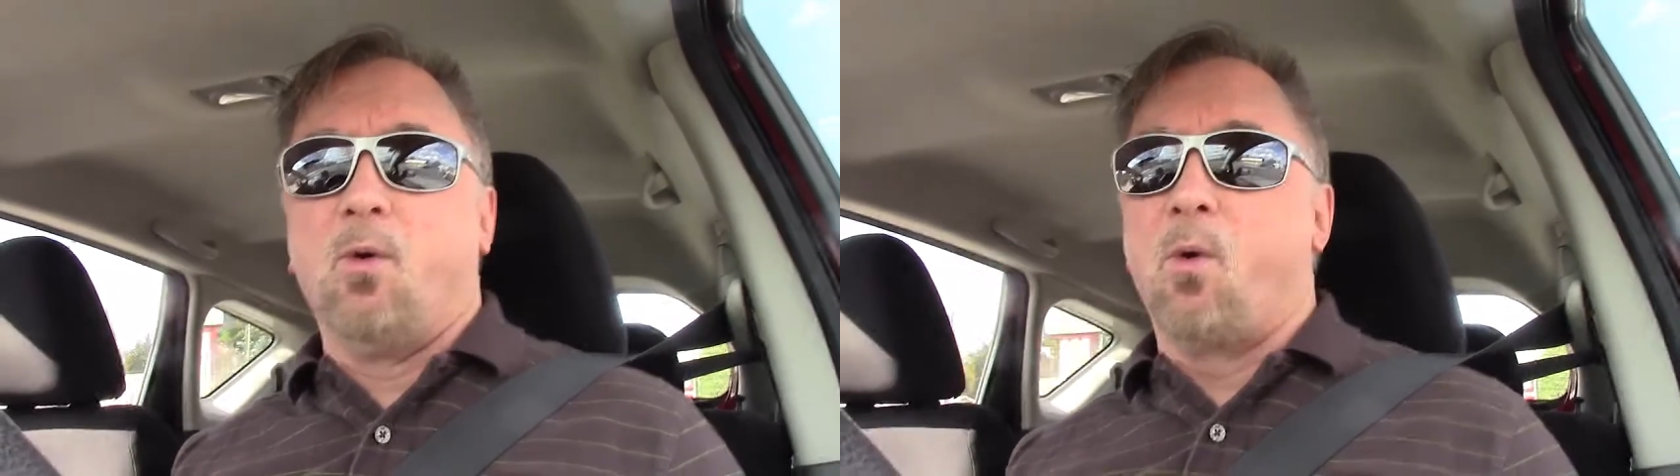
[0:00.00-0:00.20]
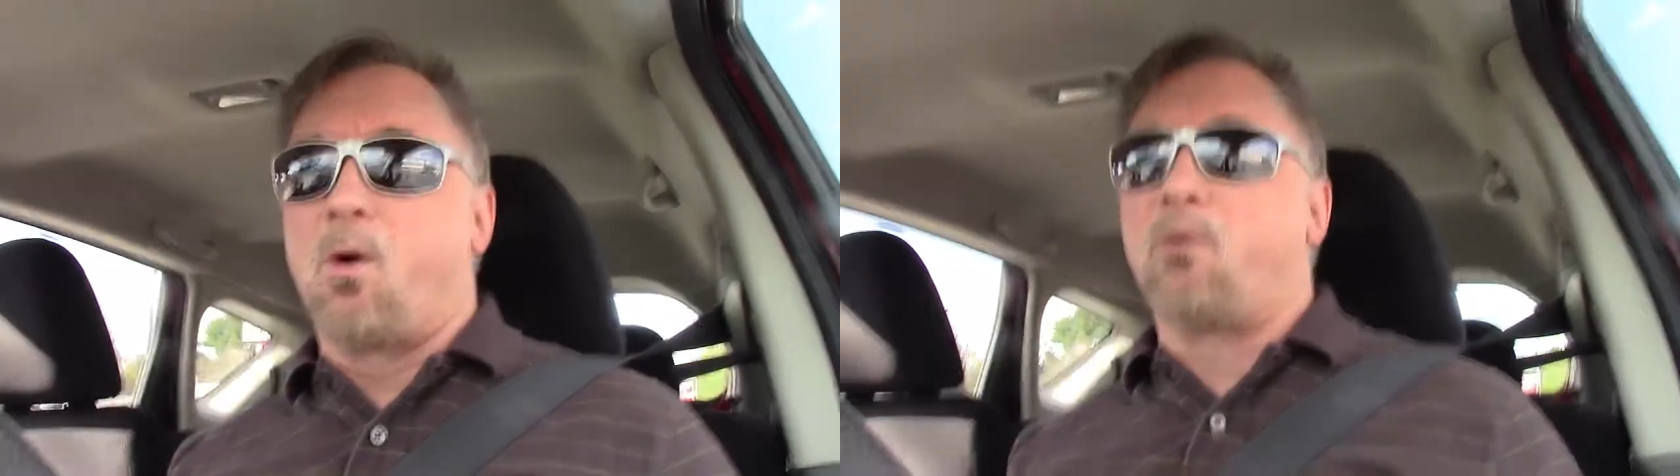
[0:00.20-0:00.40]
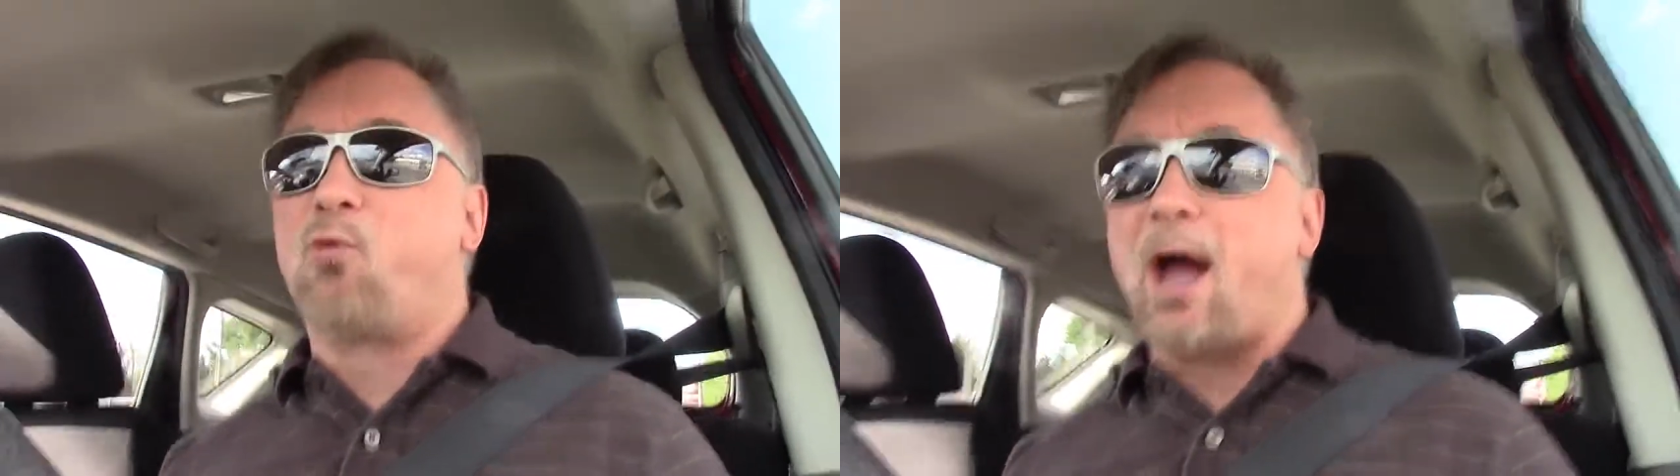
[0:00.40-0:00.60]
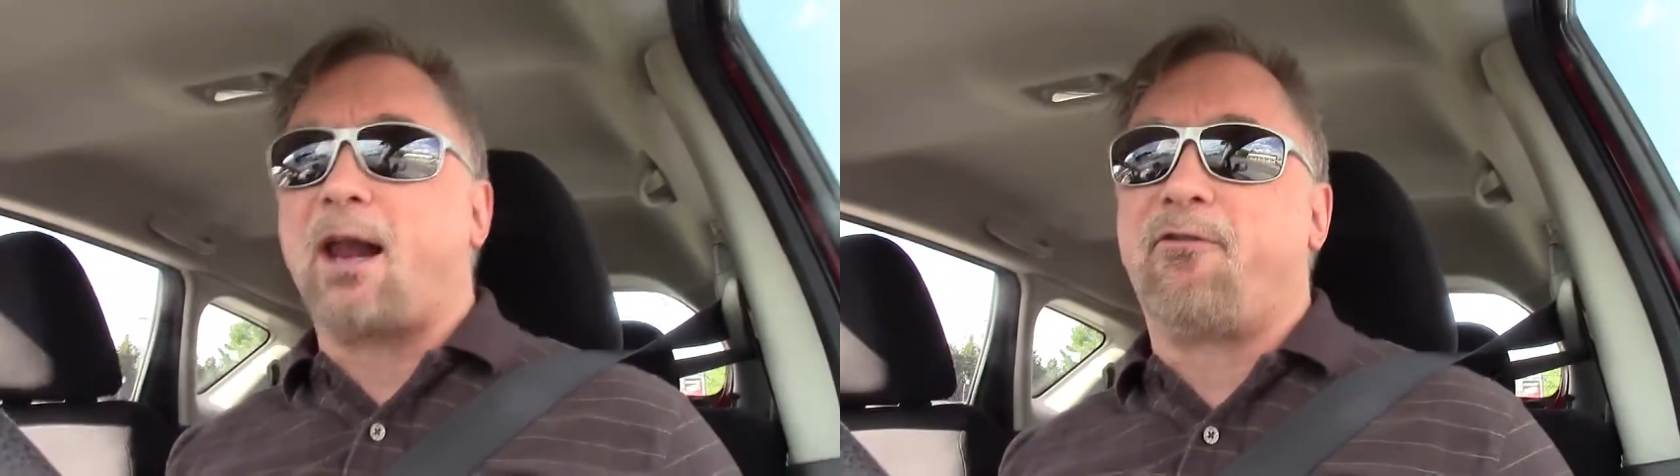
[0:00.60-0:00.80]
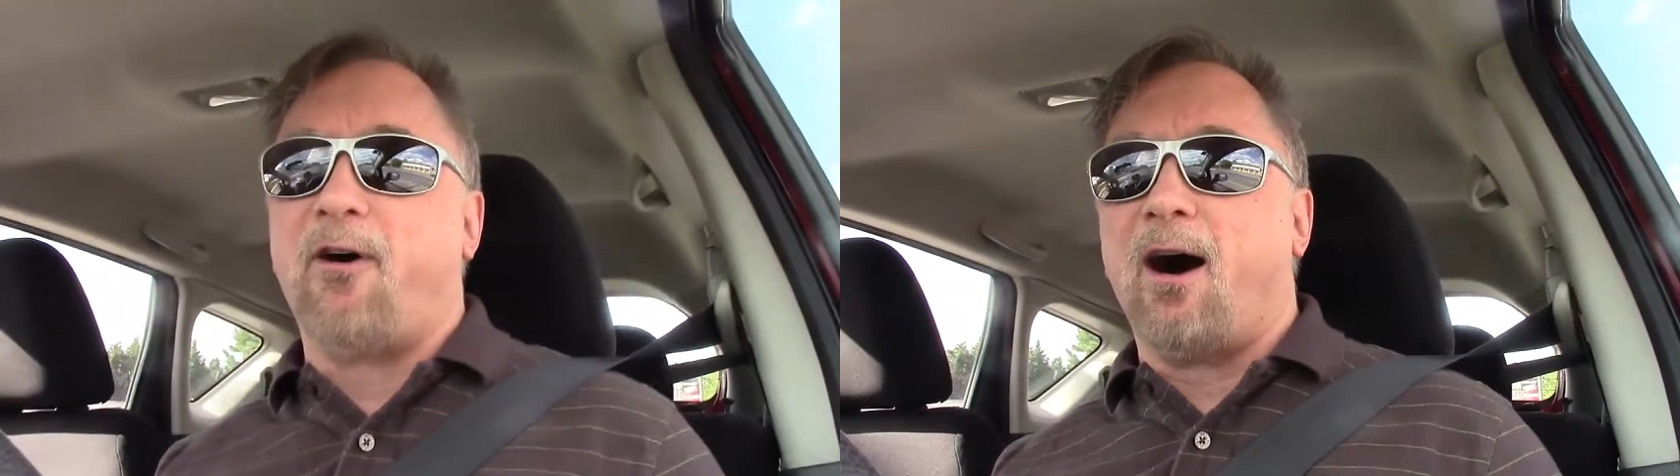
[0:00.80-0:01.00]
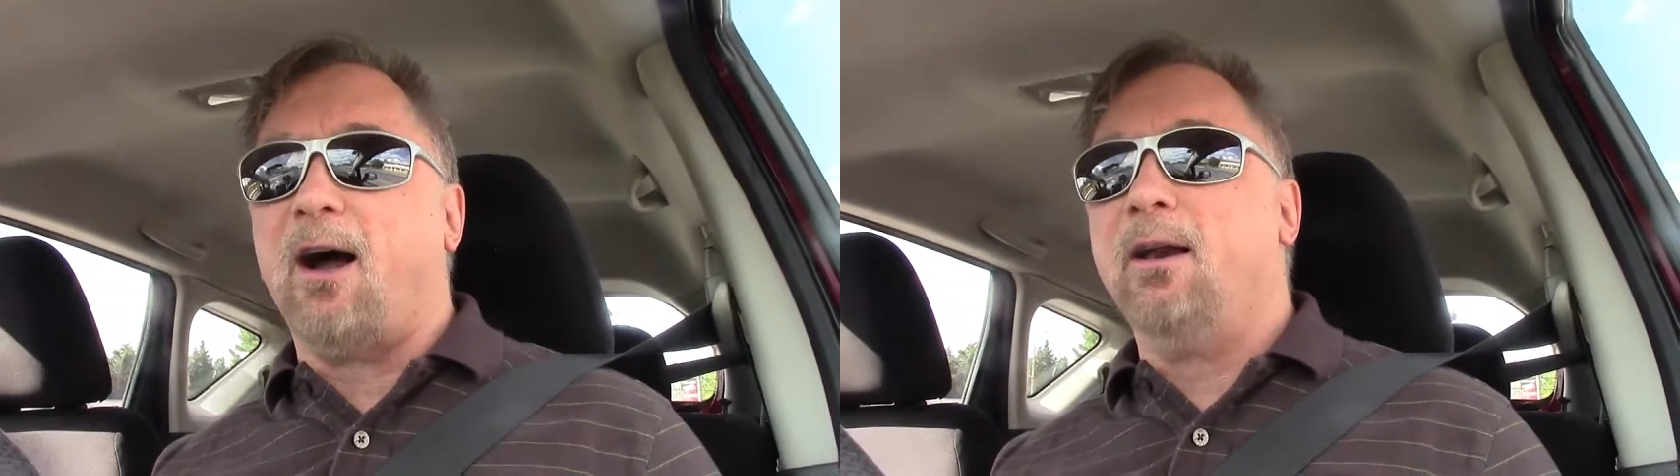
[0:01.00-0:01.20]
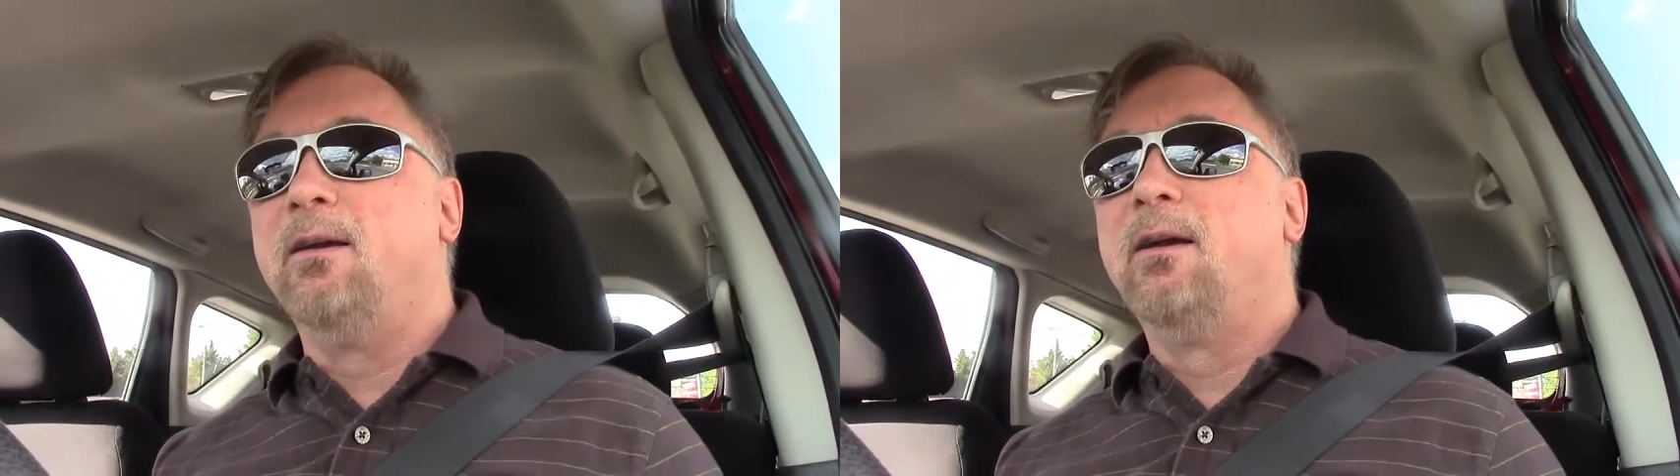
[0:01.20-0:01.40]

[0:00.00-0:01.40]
or ratify